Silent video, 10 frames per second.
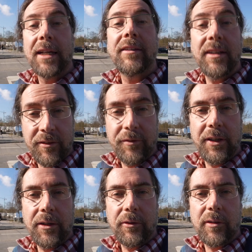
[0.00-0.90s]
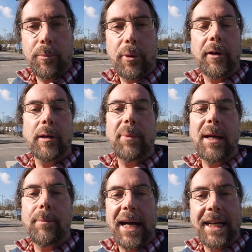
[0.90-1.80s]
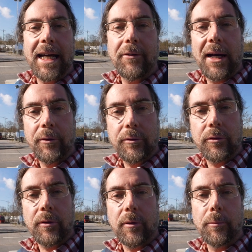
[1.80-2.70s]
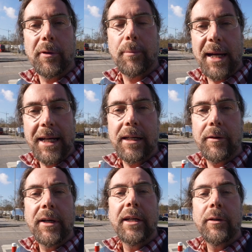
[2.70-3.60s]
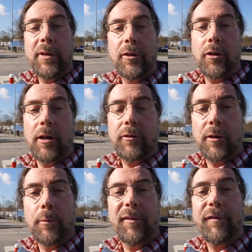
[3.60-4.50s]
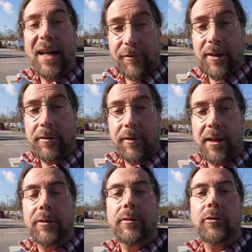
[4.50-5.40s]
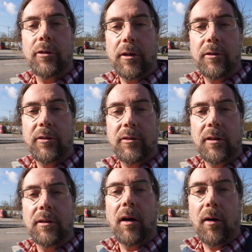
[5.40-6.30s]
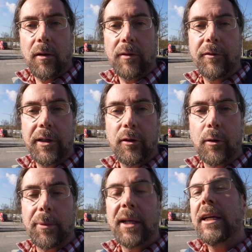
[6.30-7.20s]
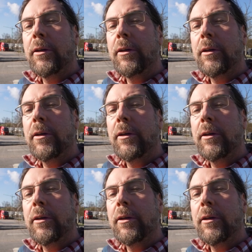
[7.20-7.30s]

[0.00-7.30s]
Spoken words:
This video is supported by Maingau Autostrom. With Maingau, you can charge at over 500,000 charging stalls all over Europe.